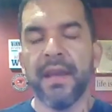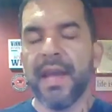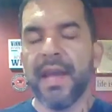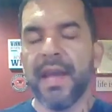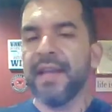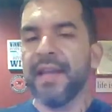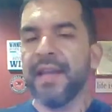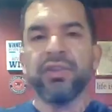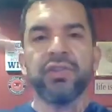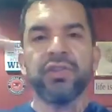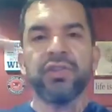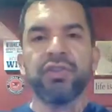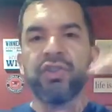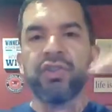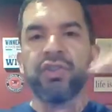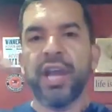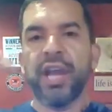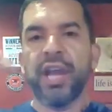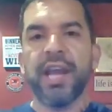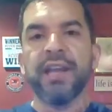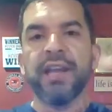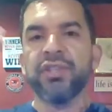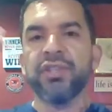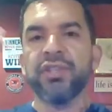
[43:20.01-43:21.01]
and just
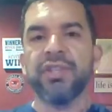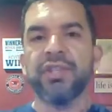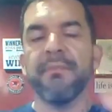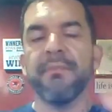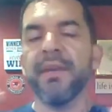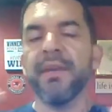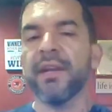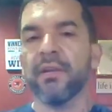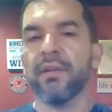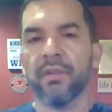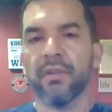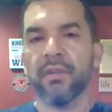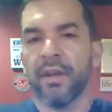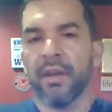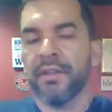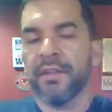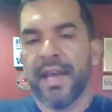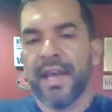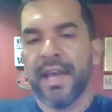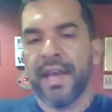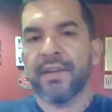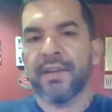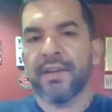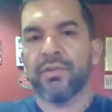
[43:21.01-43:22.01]
change the middle on
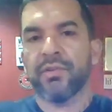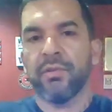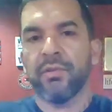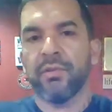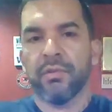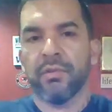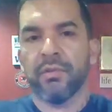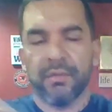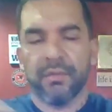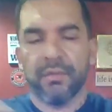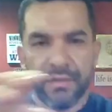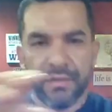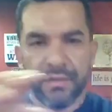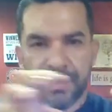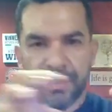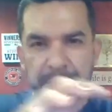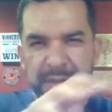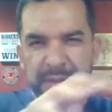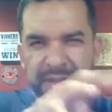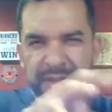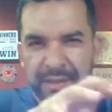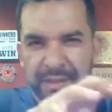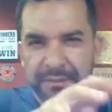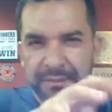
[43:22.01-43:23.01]
the actual
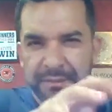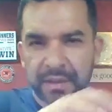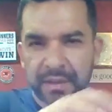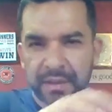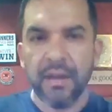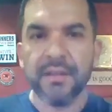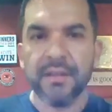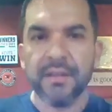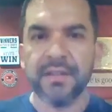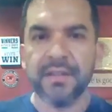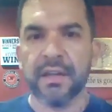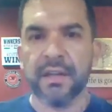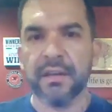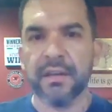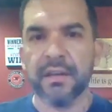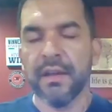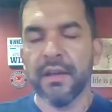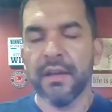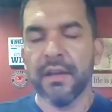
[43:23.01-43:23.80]
specific content.